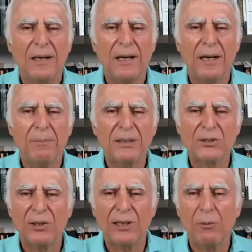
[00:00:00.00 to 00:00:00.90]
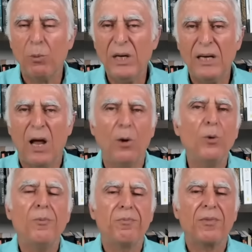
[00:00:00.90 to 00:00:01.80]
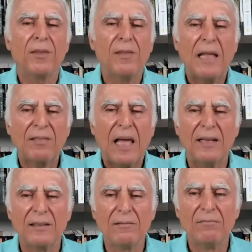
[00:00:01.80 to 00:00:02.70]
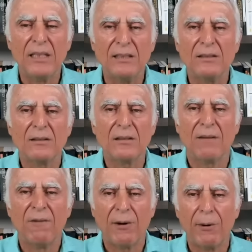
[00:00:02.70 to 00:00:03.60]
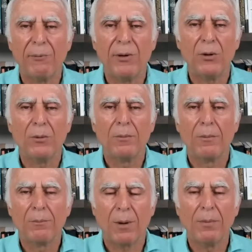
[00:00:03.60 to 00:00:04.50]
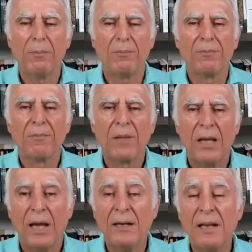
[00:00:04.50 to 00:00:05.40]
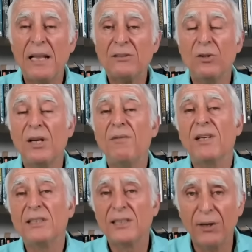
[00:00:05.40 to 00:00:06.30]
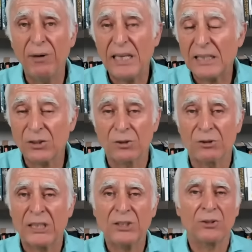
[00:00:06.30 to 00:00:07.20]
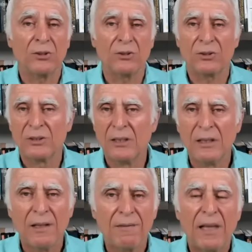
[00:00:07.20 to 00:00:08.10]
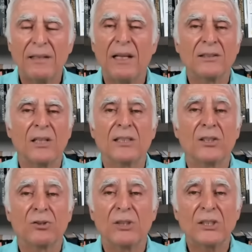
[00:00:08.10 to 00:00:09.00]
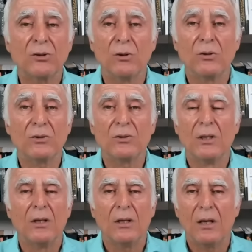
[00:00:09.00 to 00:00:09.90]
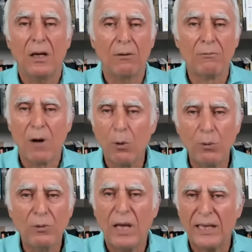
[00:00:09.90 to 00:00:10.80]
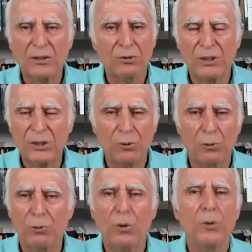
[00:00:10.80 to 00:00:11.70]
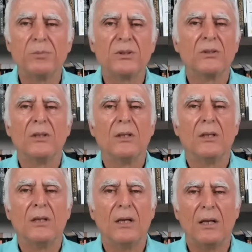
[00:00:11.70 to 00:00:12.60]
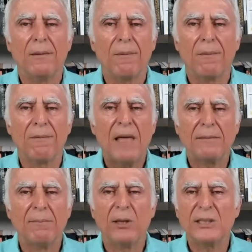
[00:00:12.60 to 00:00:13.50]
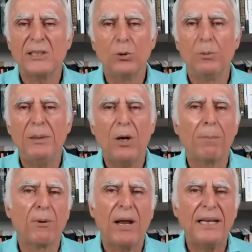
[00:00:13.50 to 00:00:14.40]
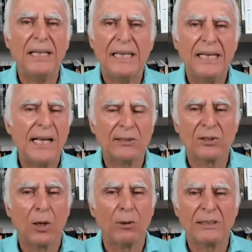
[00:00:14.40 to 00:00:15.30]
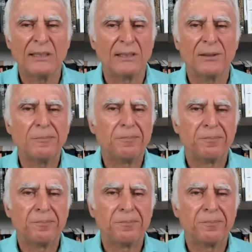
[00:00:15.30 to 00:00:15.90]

Uh, but certainly we know that that is a very real problem. And, and that's not even considering extraterrestrials, that ex extraterrestrials, uh, rogue extraterrestrial groups uh, that might still be operating in our solar system.